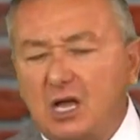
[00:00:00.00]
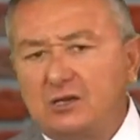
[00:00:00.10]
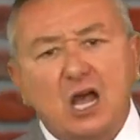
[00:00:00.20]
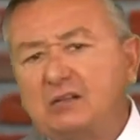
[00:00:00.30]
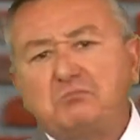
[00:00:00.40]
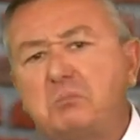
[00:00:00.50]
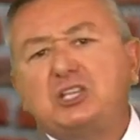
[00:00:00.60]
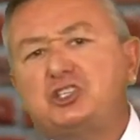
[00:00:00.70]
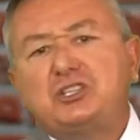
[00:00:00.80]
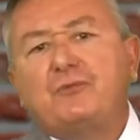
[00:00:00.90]
not
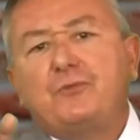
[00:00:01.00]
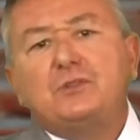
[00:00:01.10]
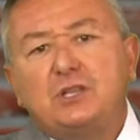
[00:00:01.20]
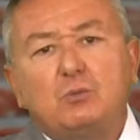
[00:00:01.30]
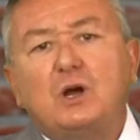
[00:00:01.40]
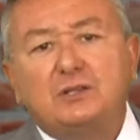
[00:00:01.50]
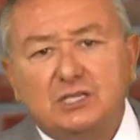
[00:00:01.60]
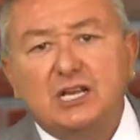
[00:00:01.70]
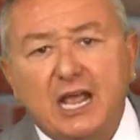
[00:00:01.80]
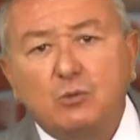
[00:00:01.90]
much different than what
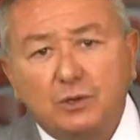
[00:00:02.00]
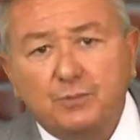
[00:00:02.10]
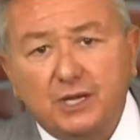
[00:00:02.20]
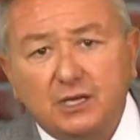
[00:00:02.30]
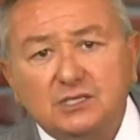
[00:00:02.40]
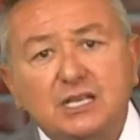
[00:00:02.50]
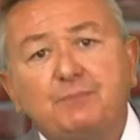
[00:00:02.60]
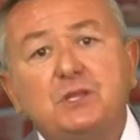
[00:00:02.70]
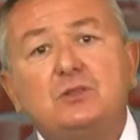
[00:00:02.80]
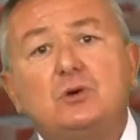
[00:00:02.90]
today would be,
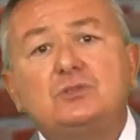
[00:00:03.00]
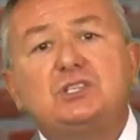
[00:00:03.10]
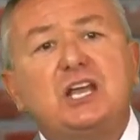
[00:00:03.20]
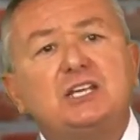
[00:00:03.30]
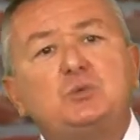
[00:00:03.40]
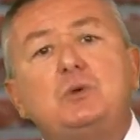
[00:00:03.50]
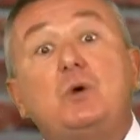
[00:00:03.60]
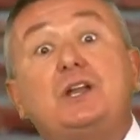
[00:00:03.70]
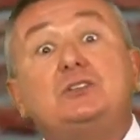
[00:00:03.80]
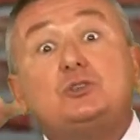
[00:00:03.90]
except in those days we
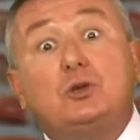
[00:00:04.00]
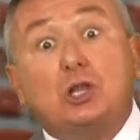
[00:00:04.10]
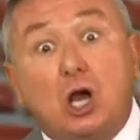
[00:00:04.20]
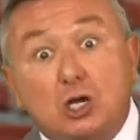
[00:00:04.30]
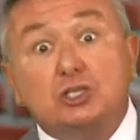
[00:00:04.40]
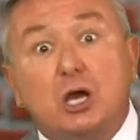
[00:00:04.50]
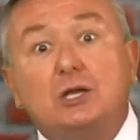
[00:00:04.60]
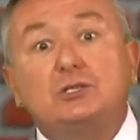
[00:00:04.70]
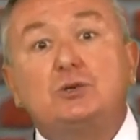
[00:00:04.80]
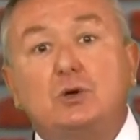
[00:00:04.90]
went into a large
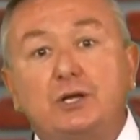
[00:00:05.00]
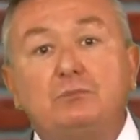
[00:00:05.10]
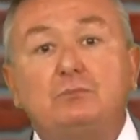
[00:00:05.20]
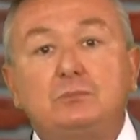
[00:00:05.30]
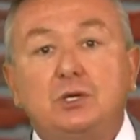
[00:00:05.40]
auditorium.